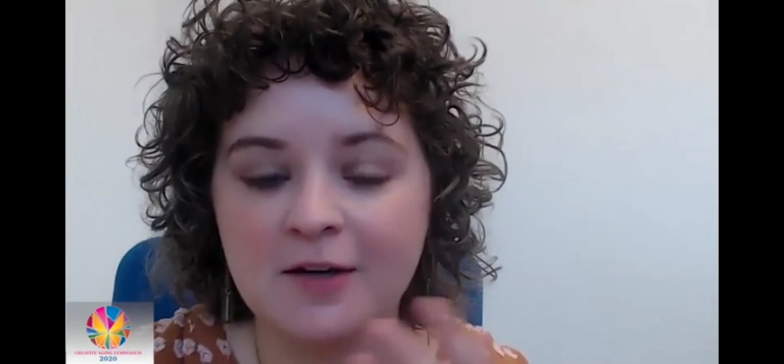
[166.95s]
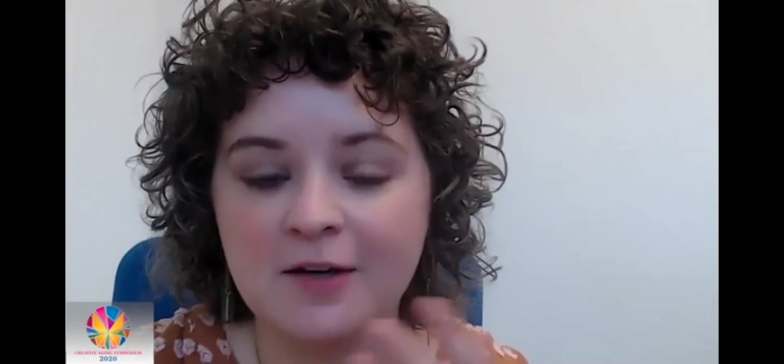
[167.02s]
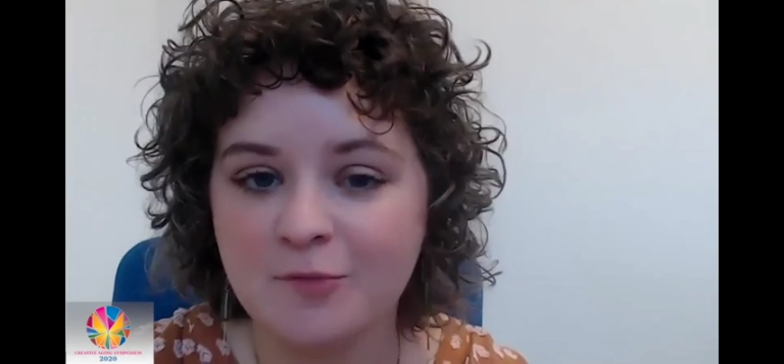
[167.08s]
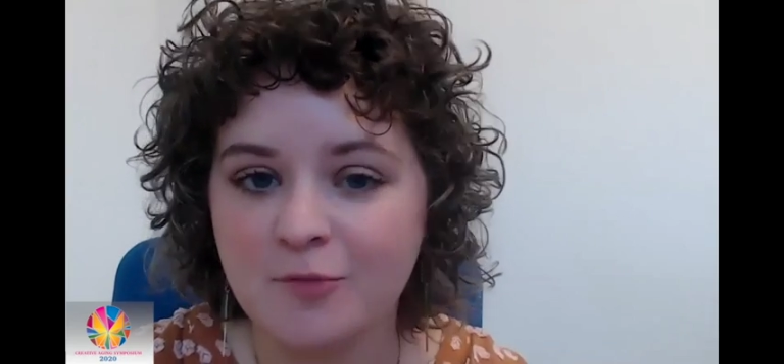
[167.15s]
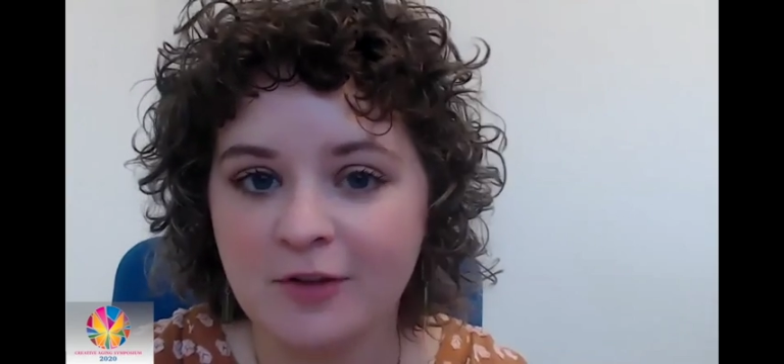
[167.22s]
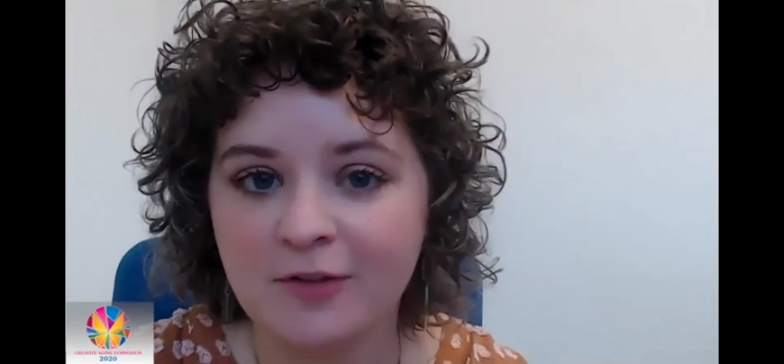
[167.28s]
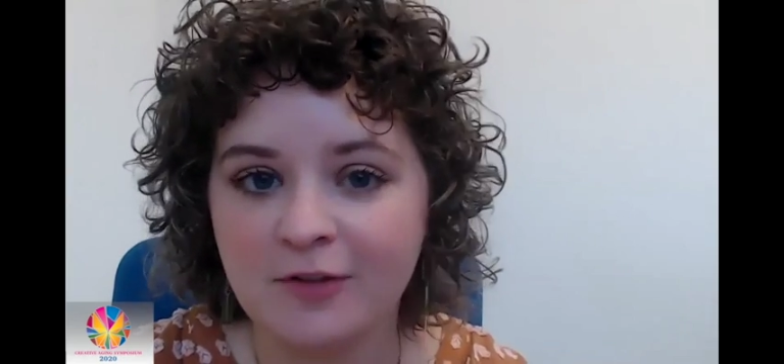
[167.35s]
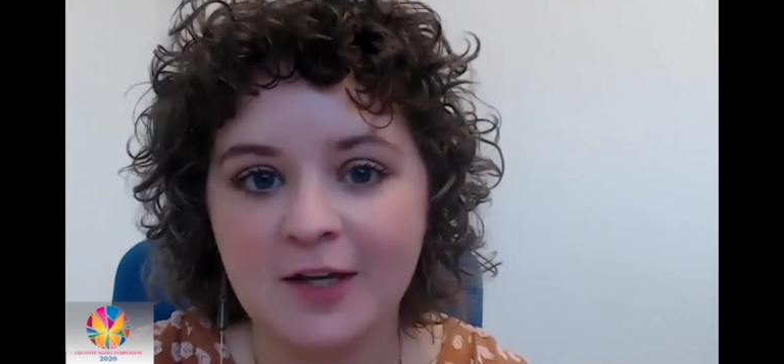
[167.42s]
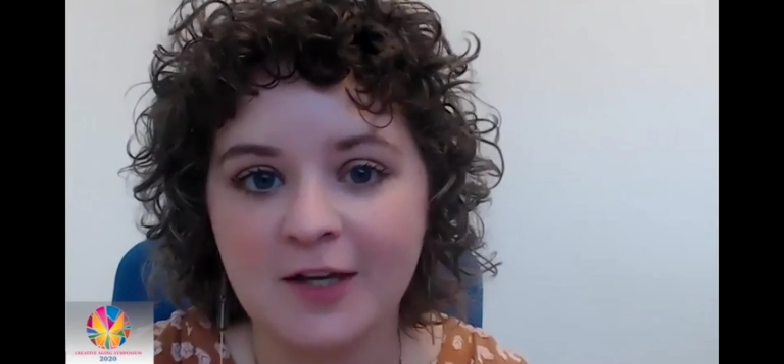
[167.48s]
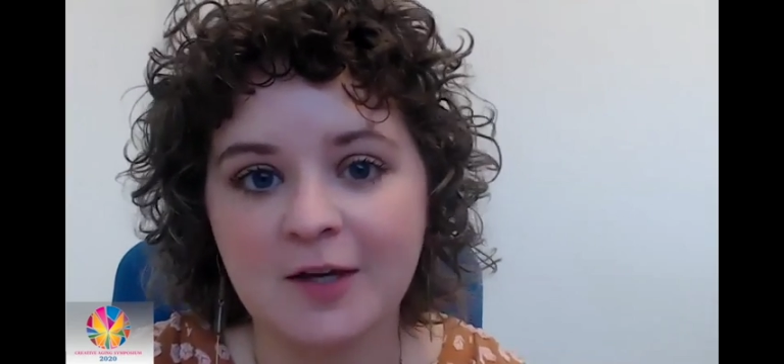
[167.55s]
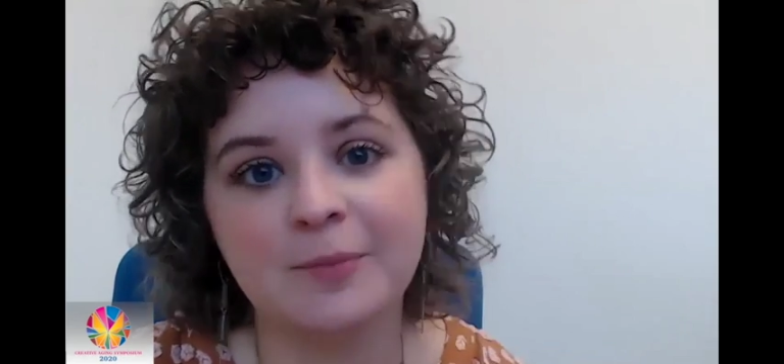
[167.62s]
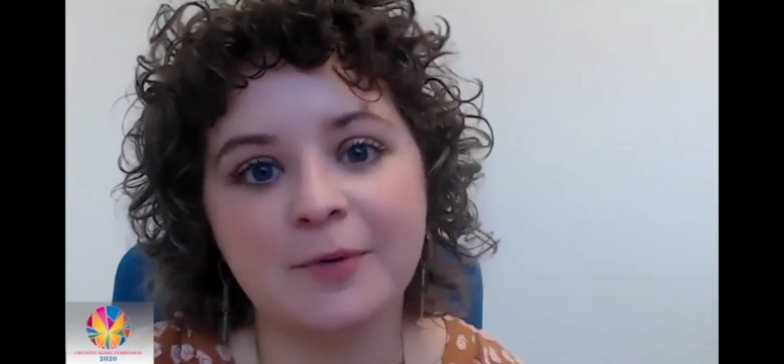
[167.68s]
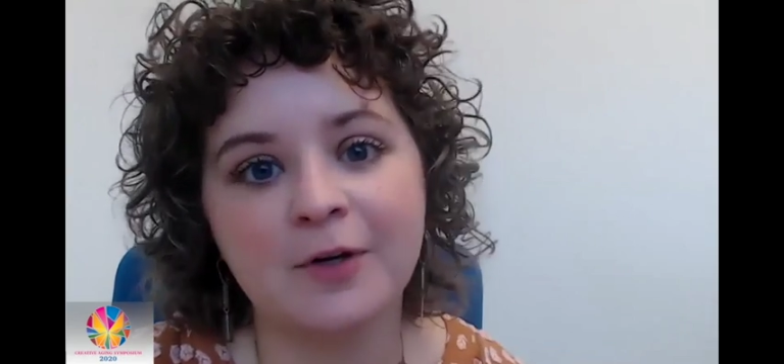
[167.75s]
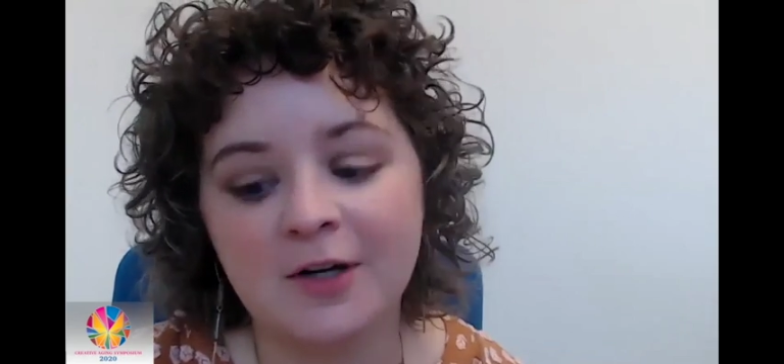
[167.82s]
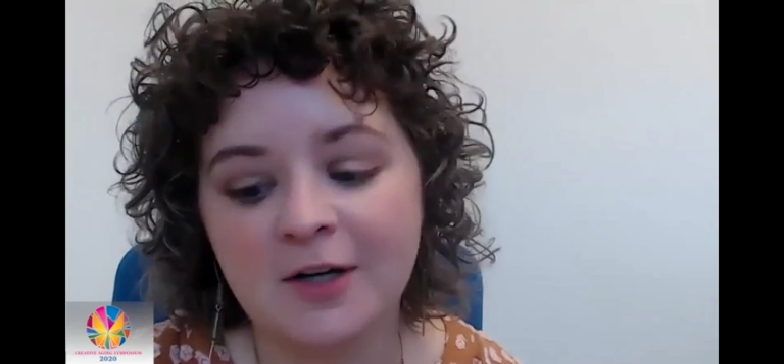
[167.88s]
with
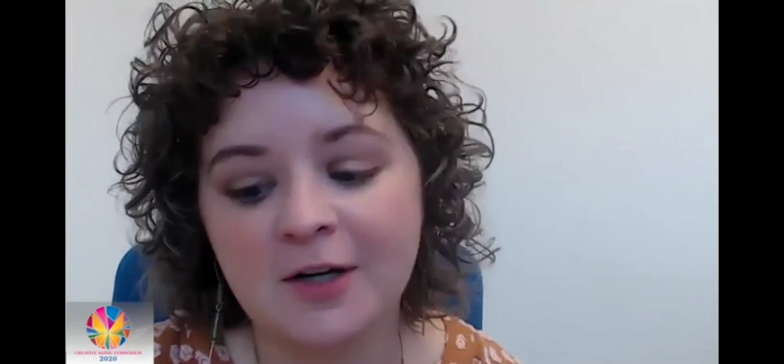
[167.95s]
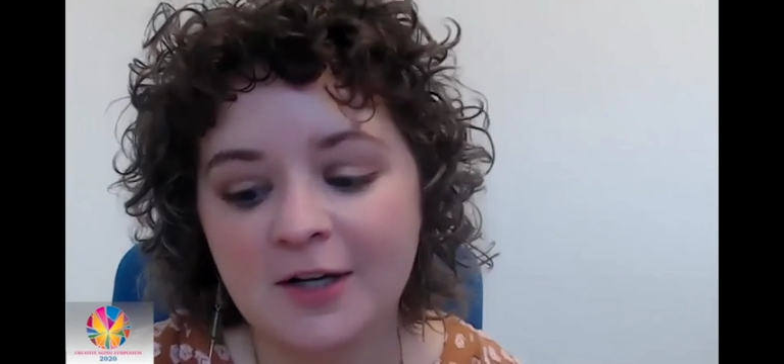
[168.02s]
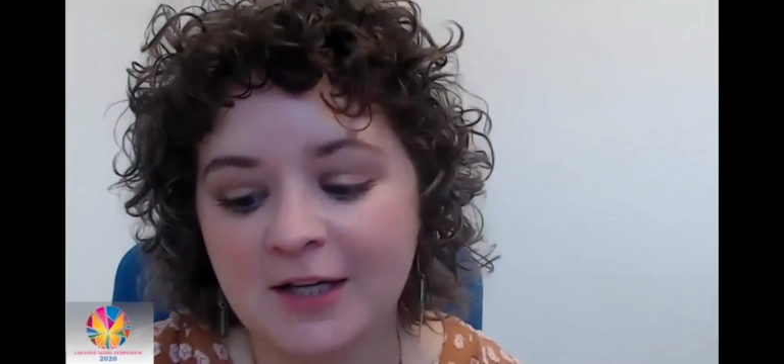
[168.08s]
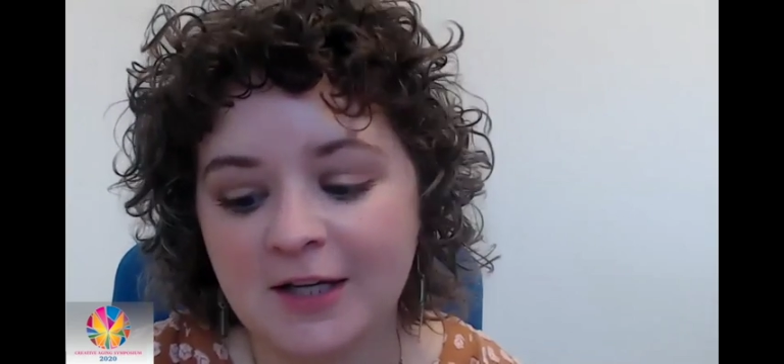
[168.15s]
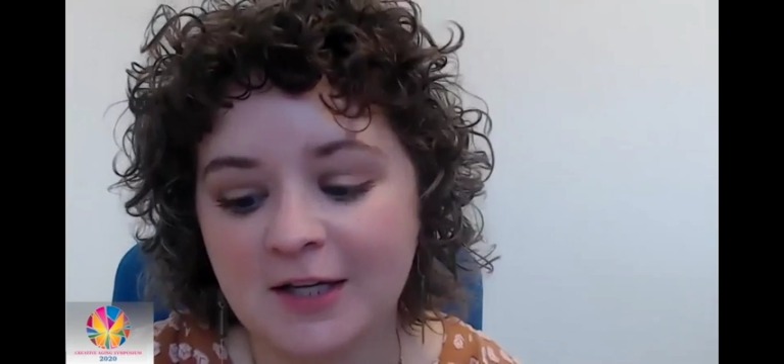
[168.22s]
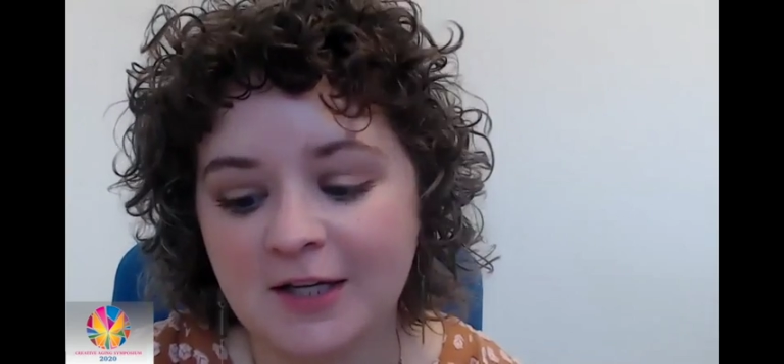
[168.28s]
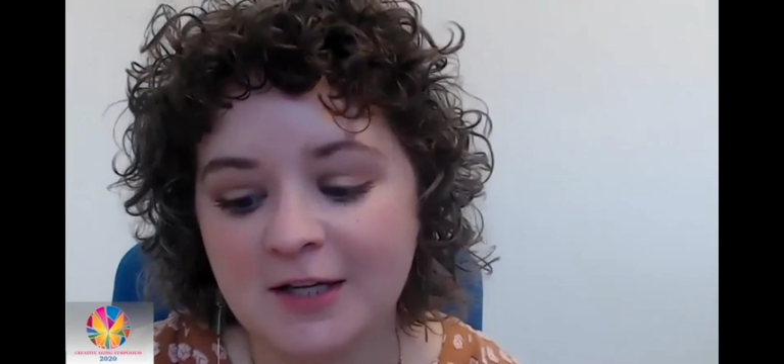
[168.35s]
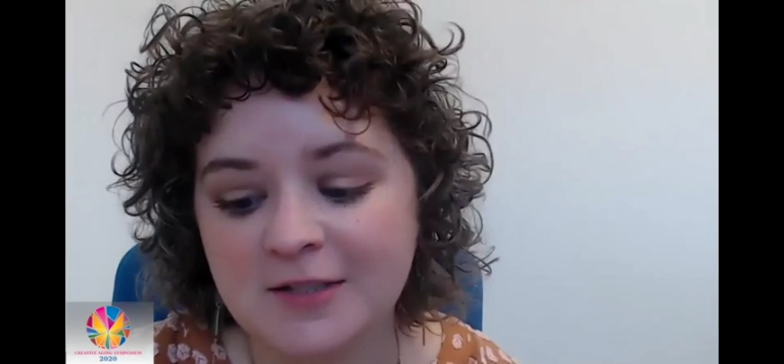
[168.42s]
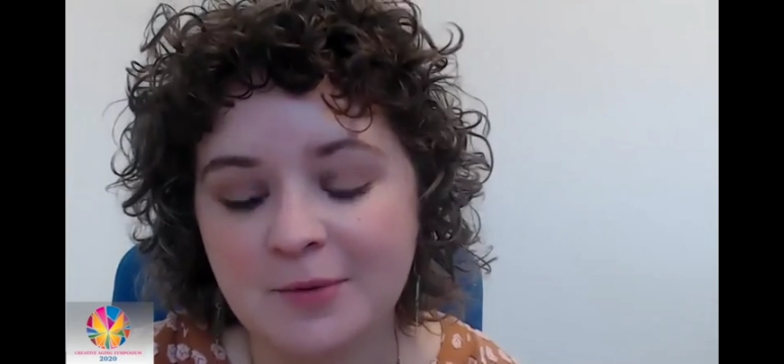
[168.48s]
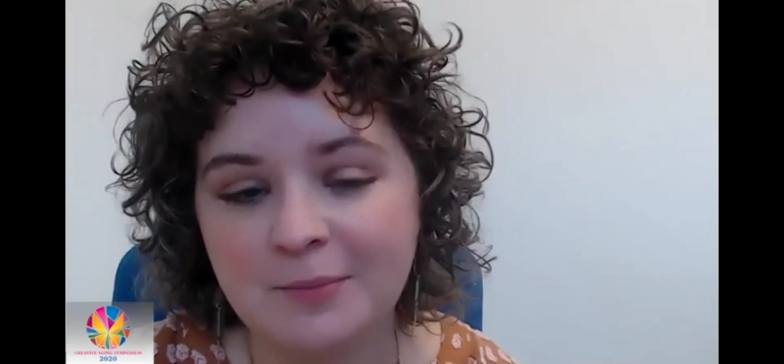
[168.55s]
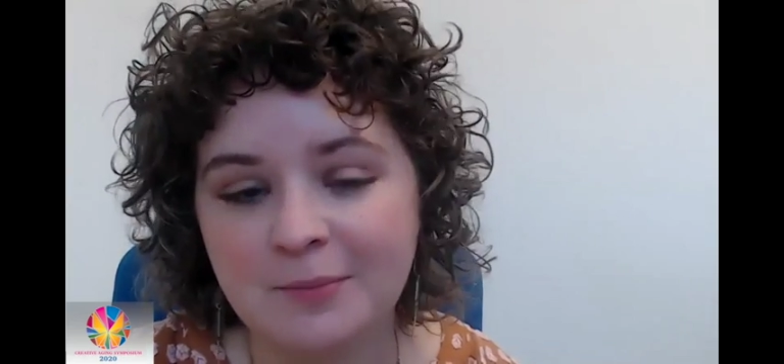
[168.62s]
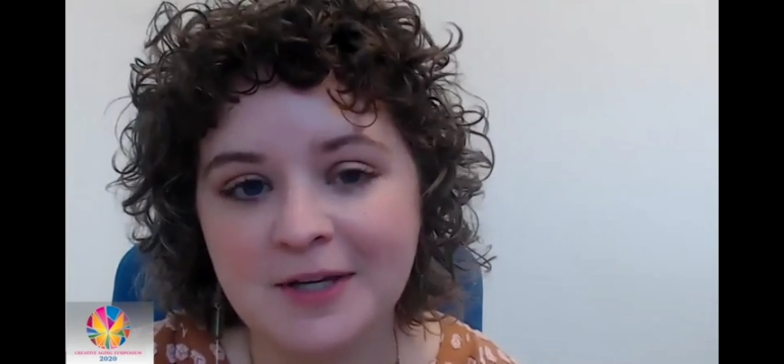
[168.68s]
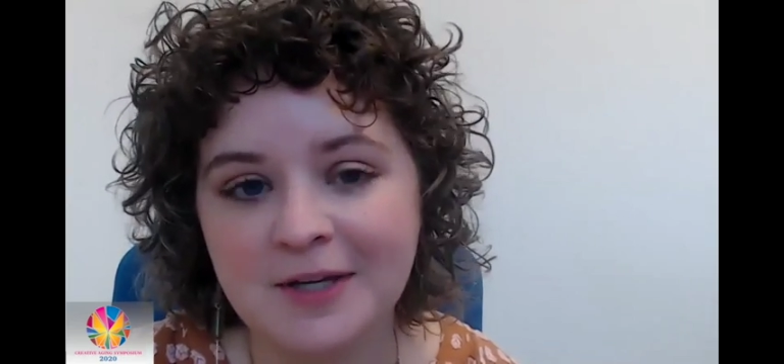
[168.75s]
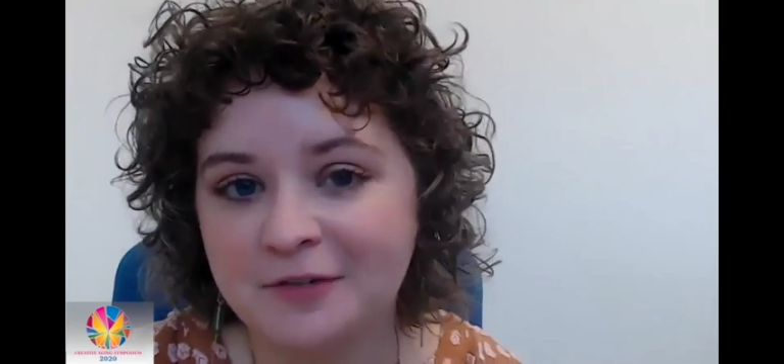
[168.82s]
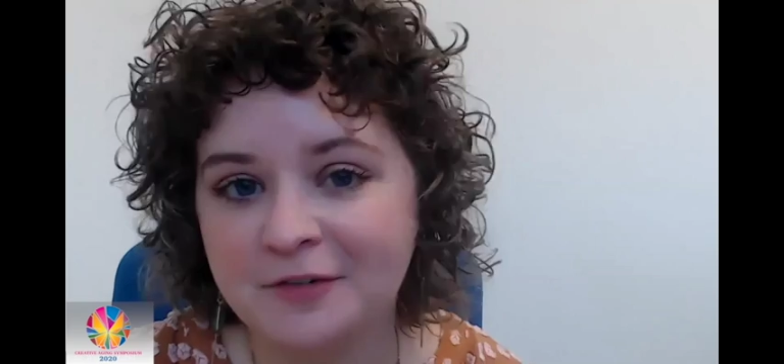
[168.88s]
Amber and a
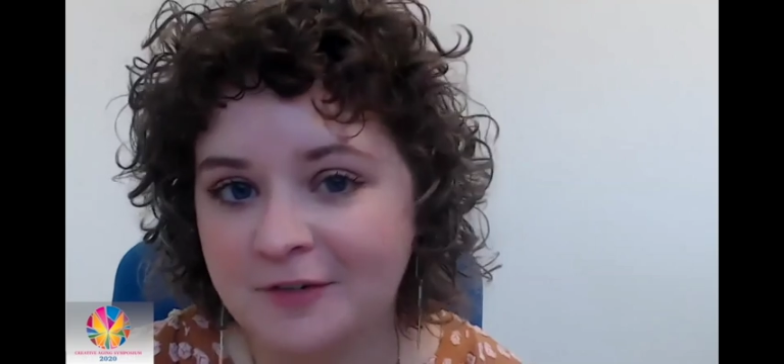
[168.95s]
big